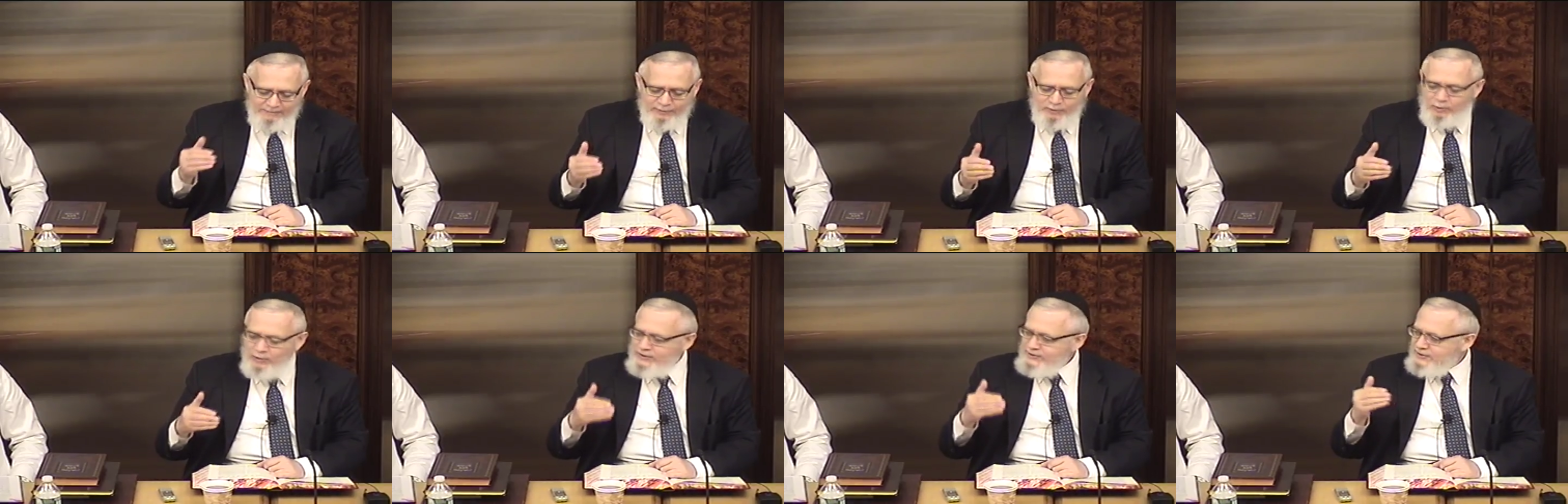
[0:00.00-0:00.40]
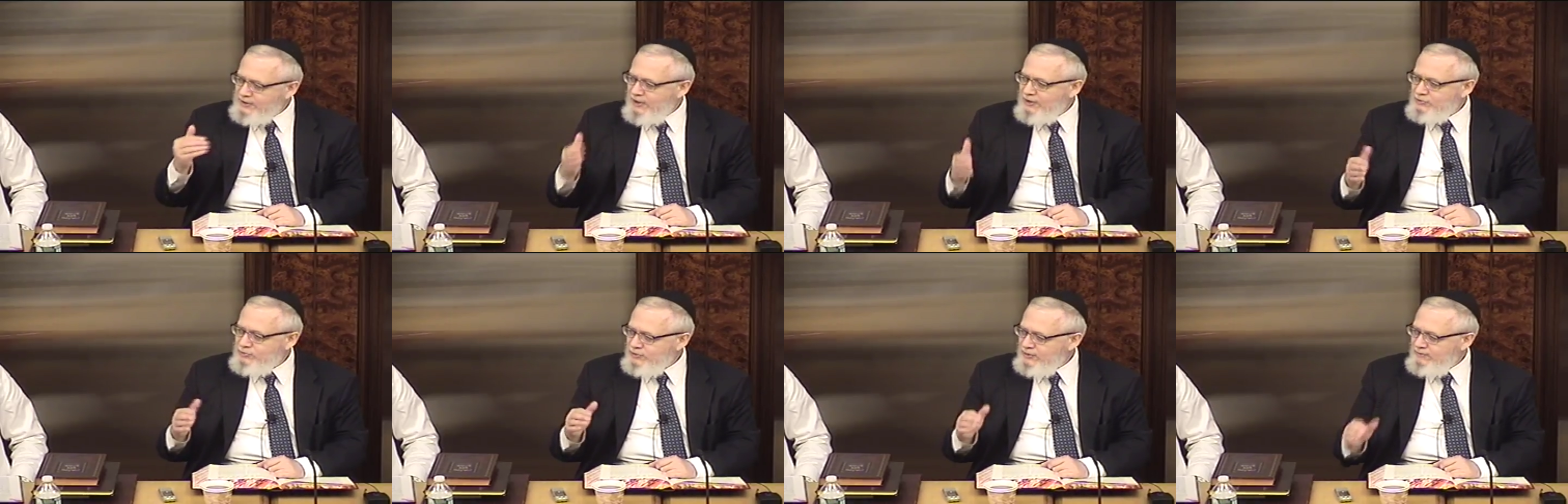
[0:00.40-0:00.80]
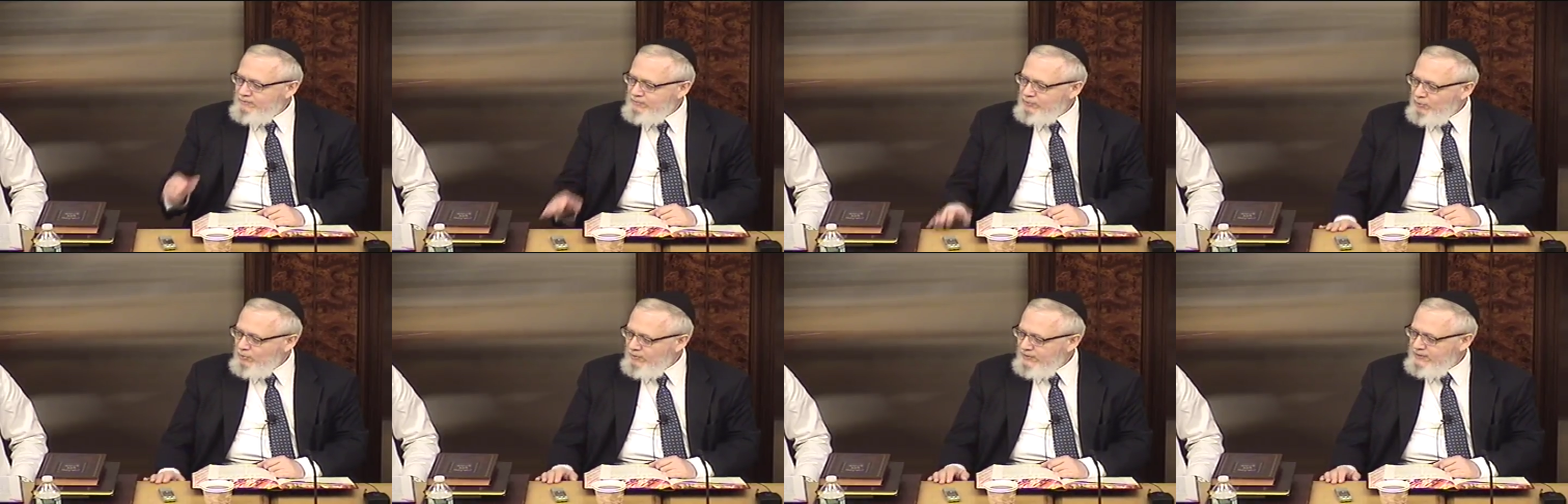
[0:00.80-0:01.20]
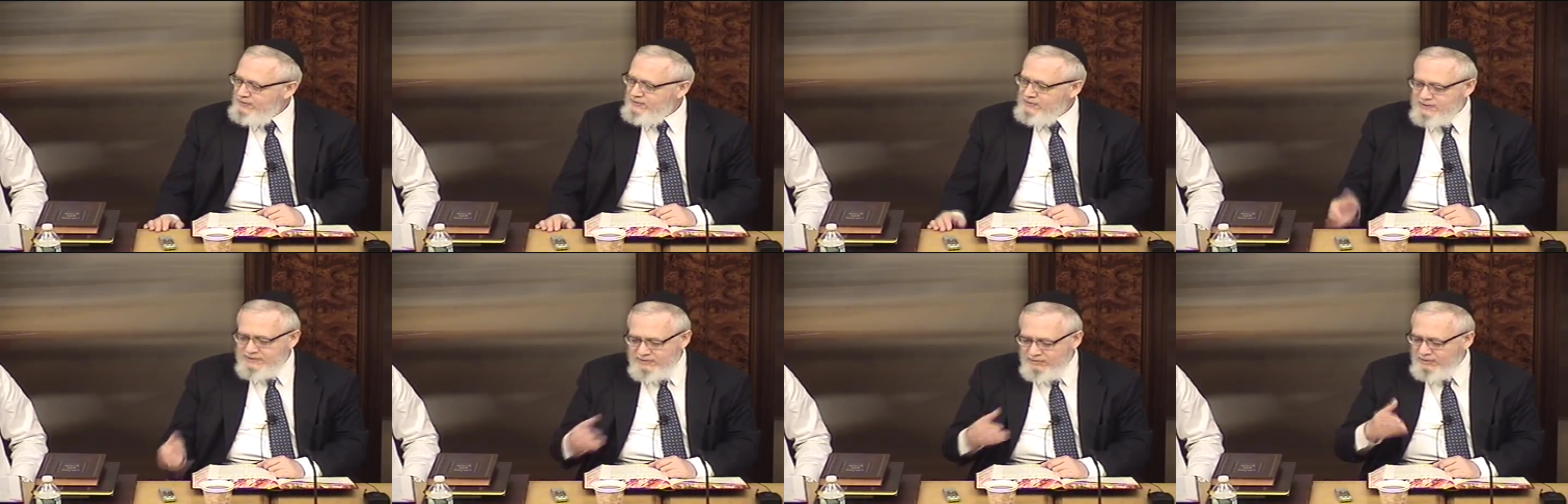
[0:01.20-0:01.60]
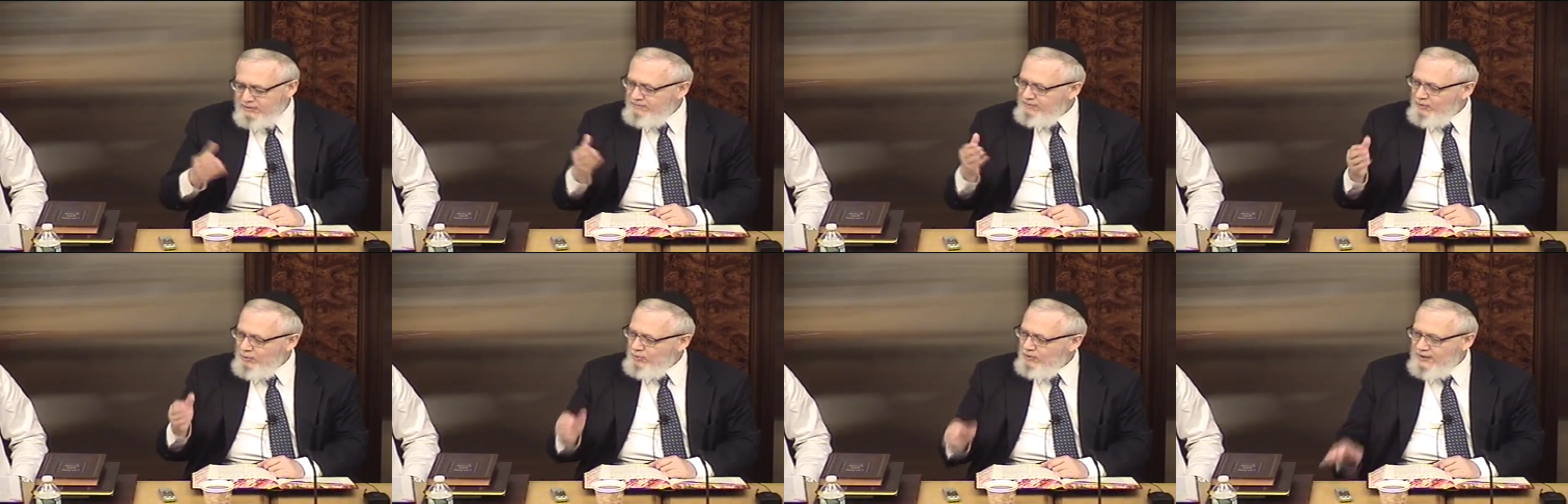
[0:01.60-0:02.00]
He employs 100 employees.
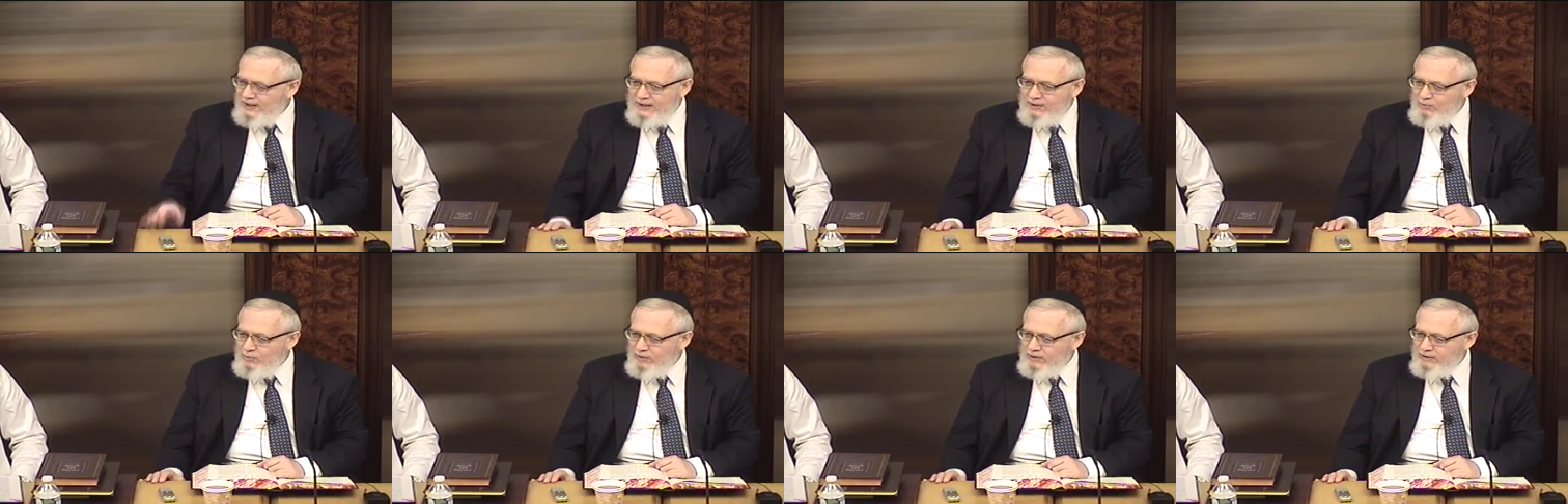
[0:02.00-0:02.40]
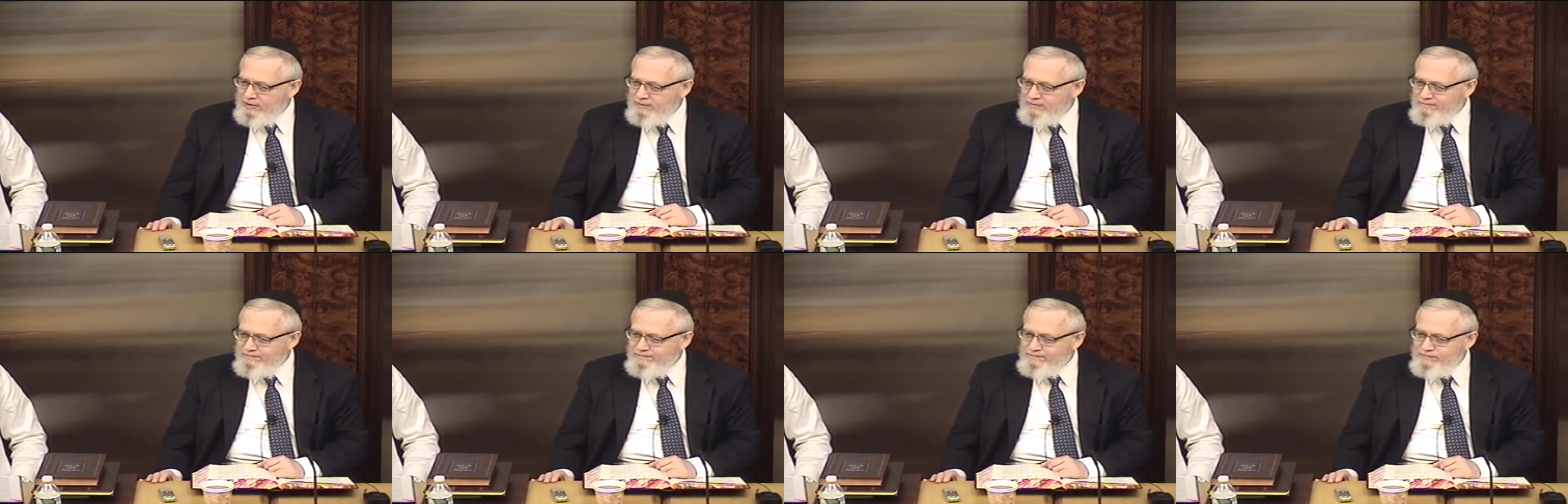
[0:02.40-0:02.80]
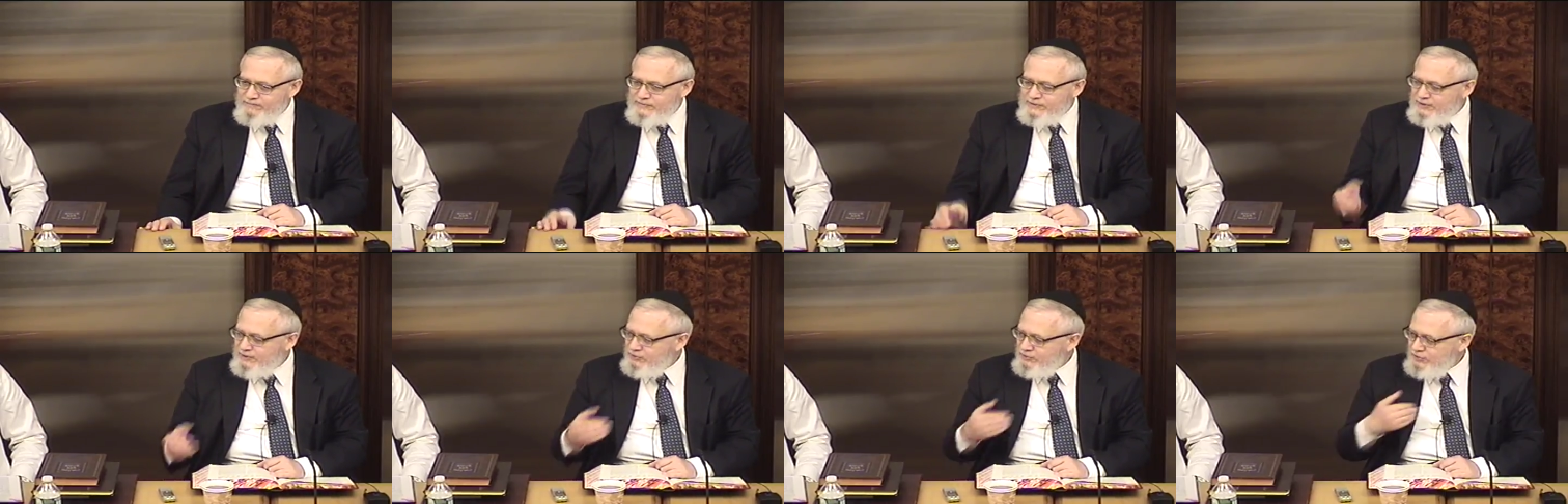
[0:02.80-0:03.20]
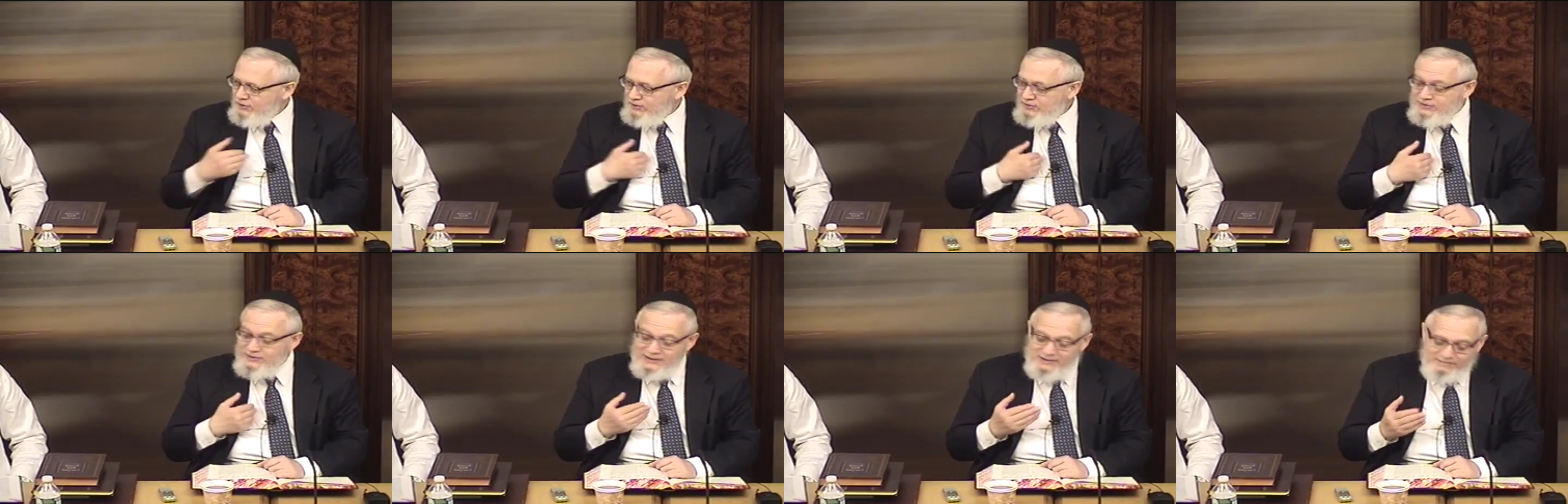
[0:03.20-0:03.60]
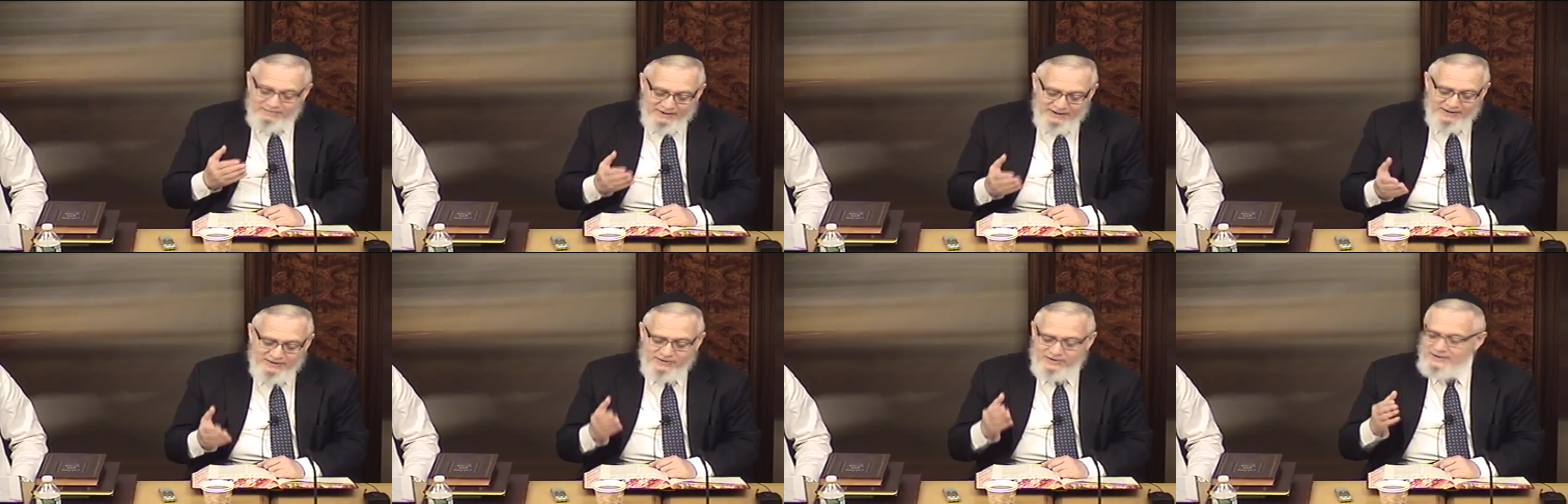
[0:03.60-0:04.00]
They're going to be all out of work. So the judge
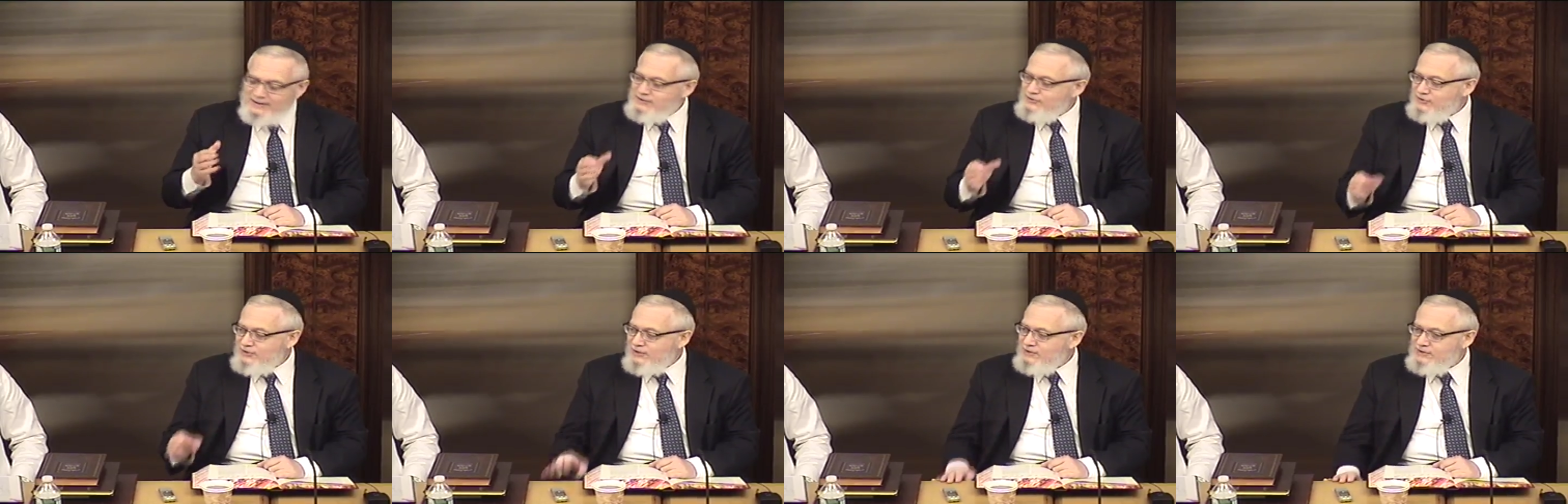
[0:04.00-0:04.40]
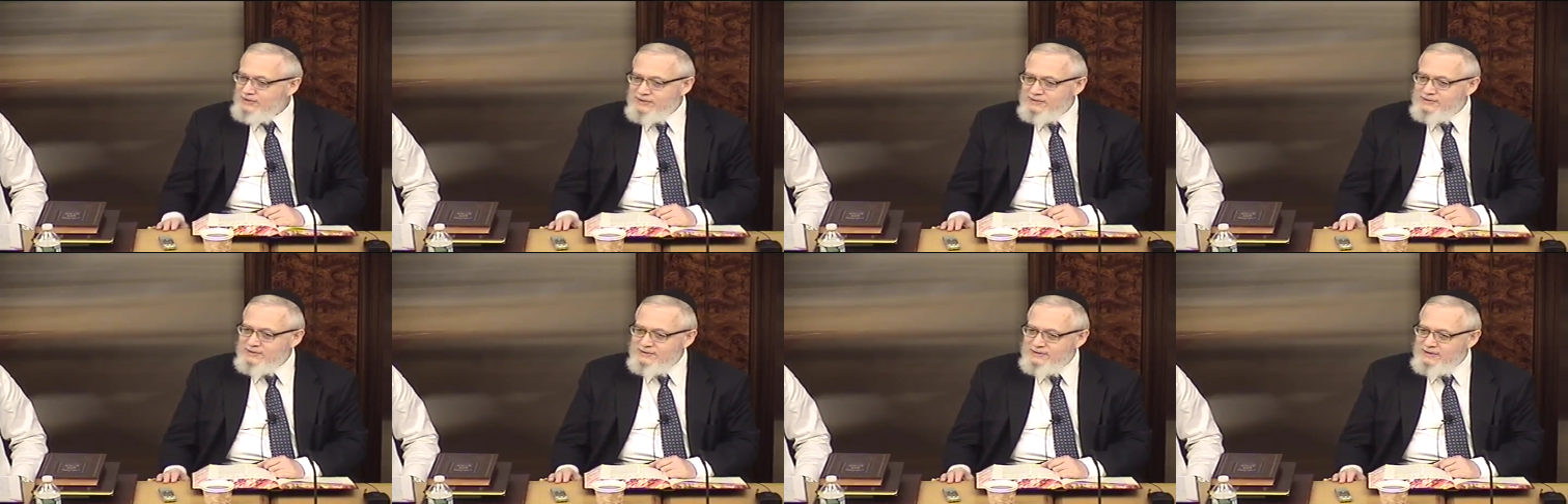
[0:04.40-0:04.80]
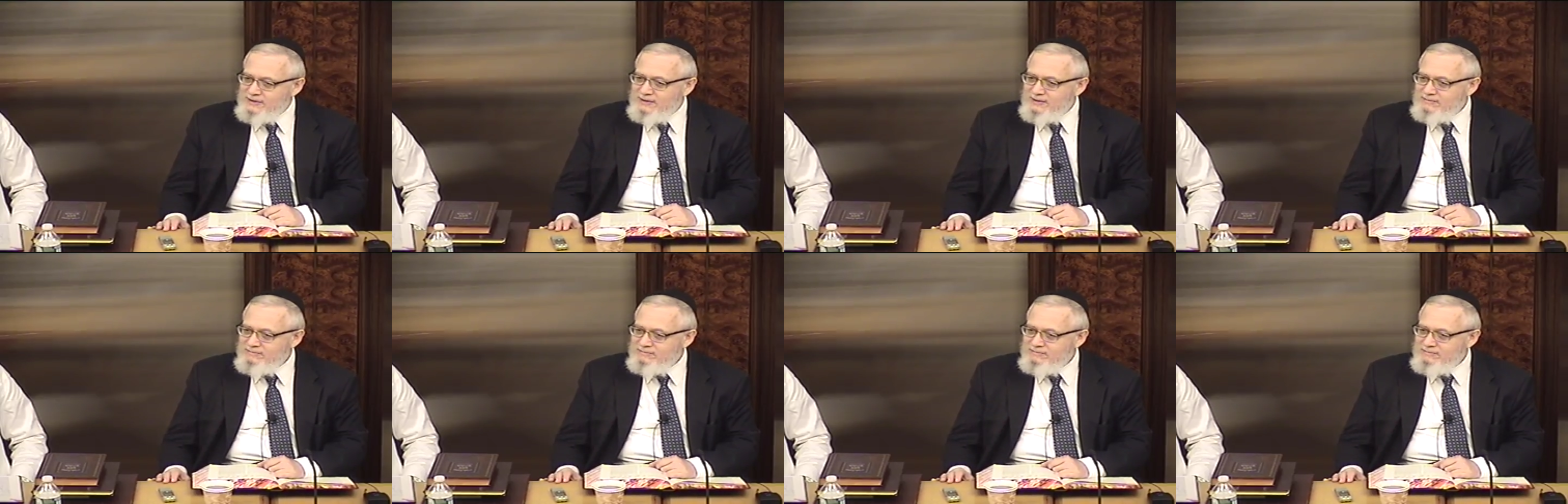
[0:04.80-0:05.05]
says, but that's, that's justice.